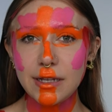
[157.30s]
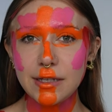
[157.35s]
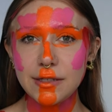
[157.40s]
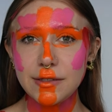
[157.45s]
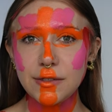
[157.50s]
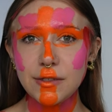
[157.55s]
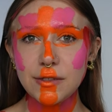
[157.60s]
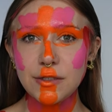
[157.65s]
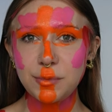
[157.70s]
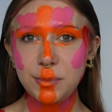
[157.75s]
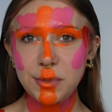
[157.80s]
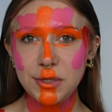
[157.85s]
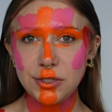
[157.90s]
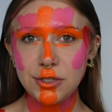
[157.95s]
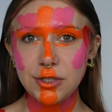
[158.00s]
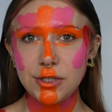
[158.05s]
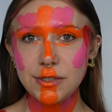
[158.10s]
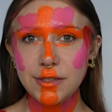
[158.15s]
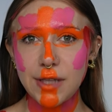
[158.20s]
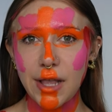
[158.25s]
is
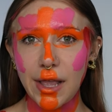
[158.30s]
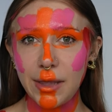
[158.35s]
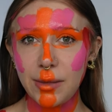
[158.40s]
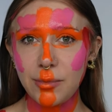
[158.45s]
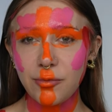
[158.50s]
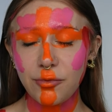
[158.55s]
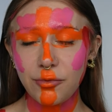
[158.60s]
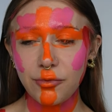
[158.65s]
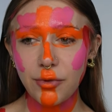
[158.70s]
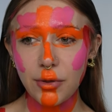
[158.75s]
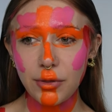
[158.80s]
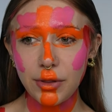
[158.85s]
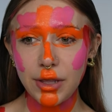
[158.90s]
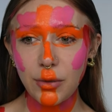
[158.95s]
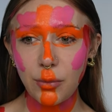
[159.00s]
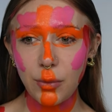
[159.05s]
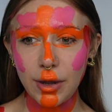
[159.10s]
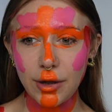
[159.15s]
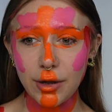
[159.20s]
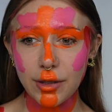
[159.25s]
suspicious. I am fully
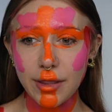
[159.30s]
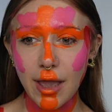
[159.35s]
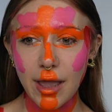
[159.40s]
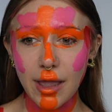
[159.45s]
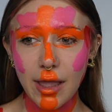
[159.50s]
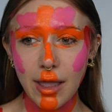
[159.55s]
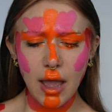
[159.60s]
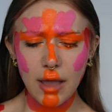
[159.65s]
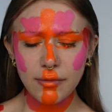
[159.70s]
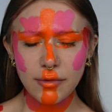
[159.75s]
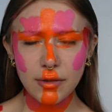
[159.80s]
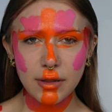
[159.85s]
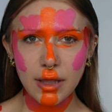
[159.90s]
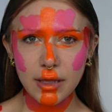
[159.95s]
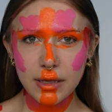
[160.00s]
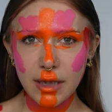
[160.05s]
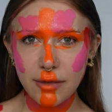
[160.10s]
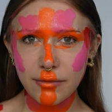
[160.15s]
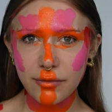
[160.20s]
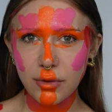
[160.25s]
aware of that. I feel
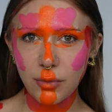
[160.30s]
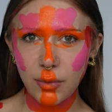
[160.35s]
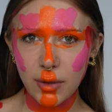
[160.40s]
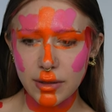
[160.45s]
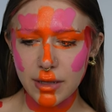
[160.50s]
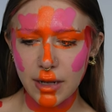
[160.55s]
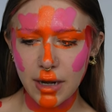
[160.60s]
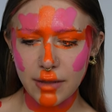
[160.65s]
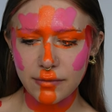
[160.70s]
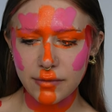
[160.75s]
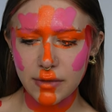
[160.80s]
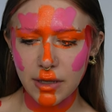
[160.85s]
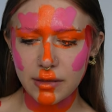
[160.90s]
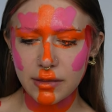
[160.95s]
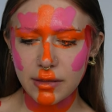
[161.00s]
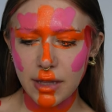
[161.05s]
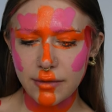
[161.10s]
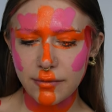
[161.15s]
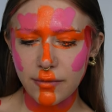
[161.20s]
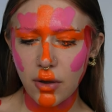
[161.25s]
like every one that I've
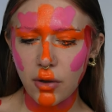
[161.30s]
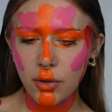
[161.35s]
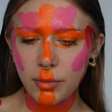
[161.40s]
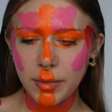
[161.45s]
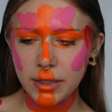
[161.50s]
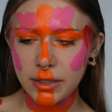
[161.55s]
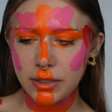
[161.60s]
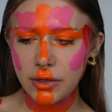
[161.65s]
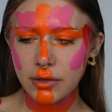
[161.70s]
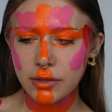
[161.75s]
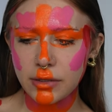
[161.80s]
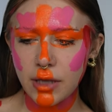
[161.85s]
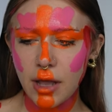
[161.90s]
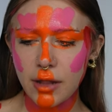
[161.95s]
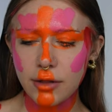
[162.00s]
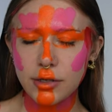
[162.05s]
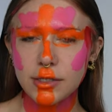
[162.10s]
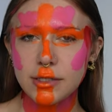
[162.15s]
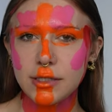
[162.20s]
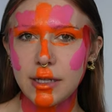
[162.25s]
done, they've all been good
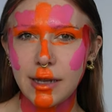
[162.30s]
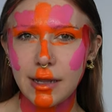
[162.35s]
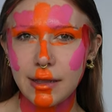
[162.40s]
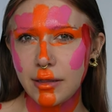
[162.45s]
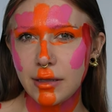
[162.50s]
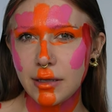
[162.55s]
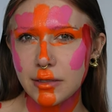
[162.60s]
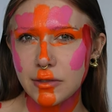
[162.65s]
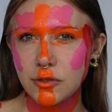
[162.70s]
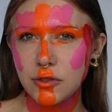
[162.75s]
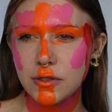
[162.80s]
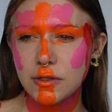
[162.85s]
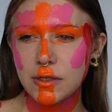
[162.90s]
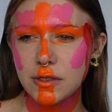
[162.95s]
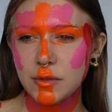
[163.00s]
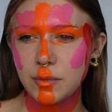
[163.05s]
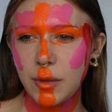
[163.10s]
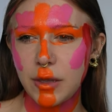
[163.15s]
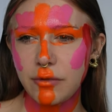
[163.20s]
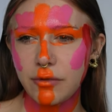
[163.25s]
colors. And I think it's just
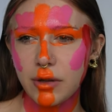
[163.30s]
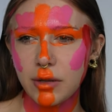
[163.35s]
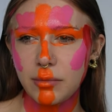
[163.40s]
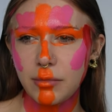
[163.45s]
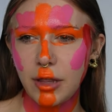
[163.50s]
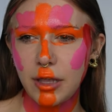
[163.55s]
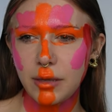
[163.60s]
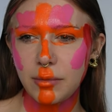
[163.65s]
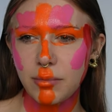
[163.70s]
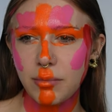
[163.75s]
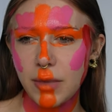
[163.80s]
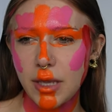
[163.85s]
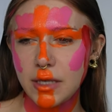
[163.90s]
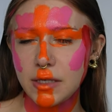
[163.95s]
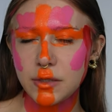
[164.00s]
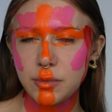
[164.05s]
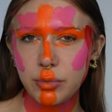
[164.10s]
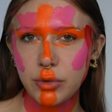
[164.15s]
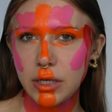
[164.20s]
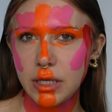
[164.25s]
because Mehron, like,
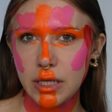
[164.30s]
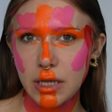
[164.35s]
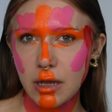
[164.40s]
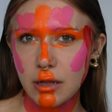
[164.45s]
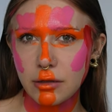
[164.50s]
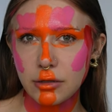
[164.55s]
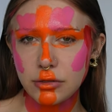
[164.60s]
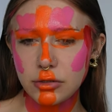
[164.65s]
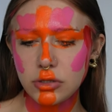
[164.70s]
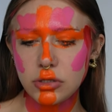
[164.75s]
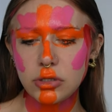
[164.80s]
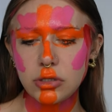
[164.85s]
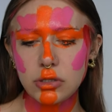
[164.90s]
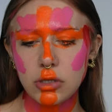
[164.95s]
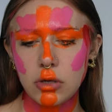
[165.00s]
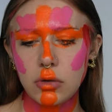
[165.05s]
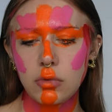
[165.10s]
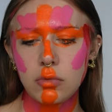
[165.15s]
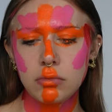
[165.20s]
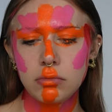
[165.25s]
makes pretty colors.
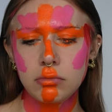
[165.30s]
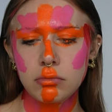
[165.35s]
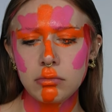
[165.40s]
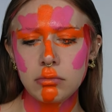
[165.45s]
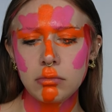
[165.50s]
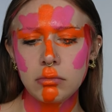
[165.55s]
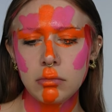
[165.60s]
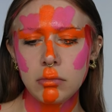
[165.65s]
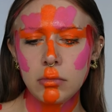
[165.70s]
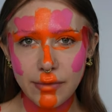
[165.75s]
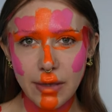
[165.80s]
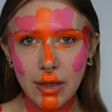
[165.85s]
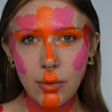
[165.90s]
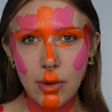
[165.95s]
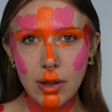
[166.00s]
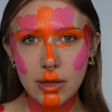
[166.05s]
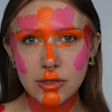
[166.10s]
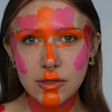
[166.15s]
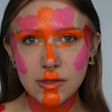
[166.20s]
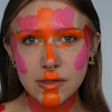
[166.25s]
So if I
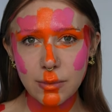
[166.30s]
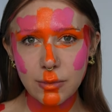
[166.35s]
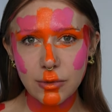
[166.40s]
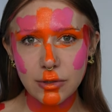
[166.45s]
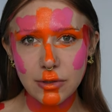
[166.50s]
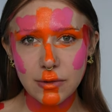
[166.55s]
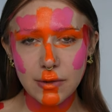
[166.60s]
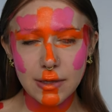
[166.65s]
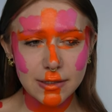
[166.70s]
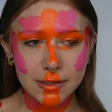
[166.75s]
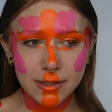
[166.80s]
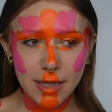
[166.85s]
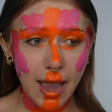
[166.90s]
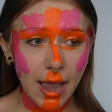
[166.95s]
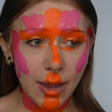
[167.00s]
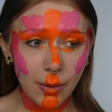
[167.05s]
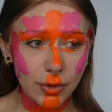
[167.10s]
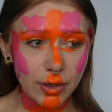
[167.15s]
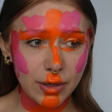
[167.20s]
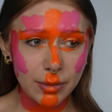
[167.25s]
watched someone do this,
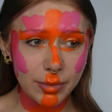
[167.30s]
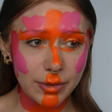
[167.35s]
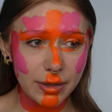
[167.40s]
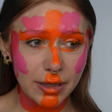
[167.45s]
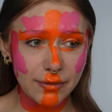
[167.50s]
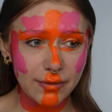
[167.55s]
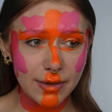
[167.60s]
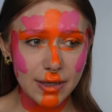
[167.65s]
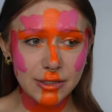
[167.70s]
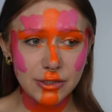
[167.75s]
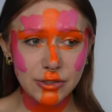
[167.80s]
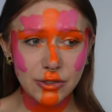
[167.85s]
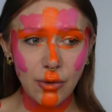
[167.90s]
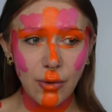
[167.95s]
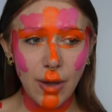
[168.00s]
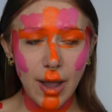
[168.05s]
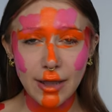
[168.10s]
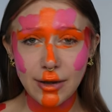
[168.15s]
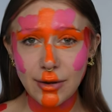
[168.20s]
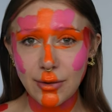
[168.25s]
I wouldn't believe it.
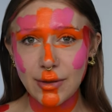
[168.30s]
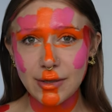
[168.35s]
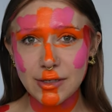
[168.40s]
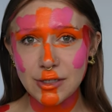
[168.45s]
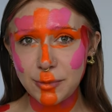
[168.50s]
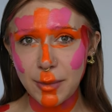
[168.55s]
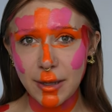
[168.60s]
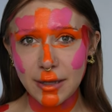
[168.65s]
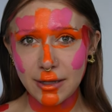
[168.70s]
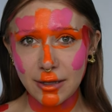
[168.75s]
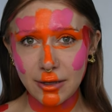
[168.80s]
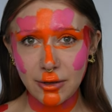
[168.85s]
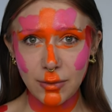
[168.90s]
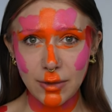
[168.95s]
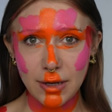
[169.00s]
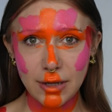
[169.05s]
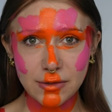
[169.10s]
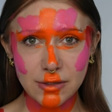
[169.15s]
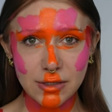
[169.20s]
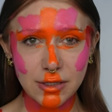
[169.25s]
So I don't expect
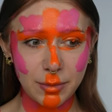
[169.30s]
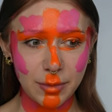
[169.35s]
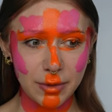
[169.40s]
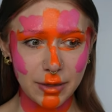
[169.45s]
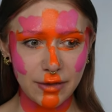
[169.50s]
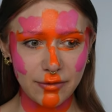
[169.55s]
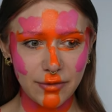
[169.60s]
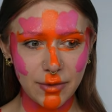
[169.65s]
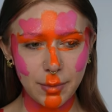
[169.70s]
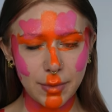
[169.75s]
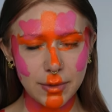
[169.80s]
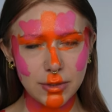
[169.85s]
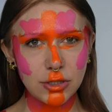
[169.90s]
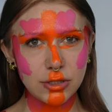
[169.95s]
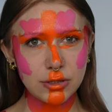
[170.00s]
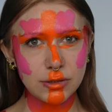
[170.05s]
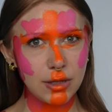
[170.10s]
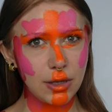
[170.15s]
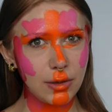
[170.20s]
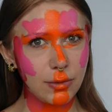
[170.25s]
anyone else to believe it. But
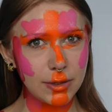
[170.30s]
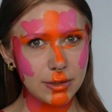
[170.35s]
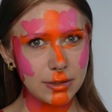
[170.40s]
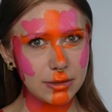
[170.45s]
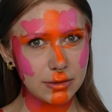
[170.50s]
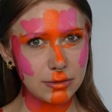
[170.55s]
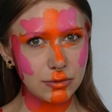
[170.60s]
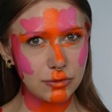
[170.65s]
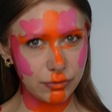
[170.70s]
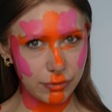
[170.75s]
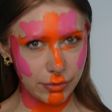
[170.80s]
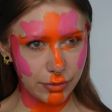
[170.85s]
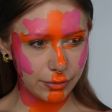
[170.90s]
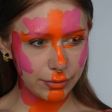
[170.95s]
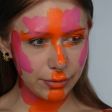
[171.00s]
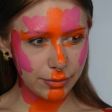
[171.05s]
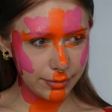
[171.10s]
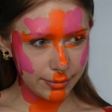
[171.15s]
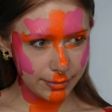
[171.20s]
just know it's true.